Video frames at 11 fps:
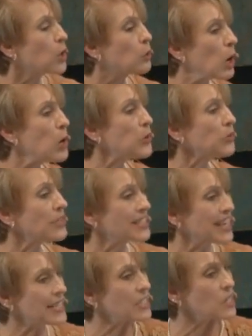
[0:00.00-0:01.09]
Growth
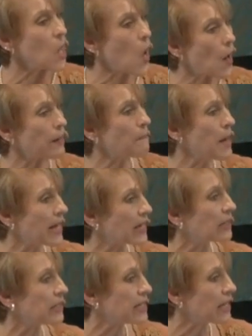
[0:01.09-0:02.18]
doesn't
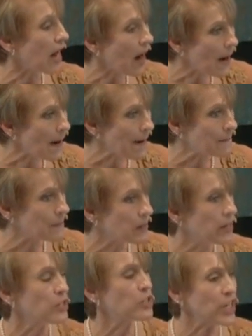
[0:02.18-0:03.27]
automatically
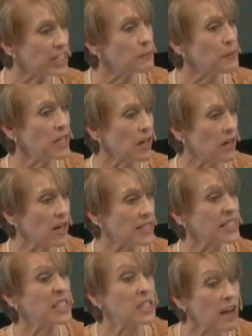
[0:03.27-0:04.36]
come just because
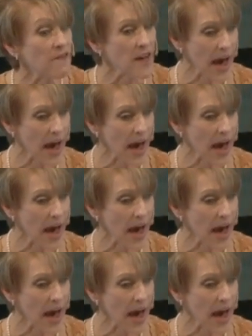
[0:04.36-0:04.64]
stuff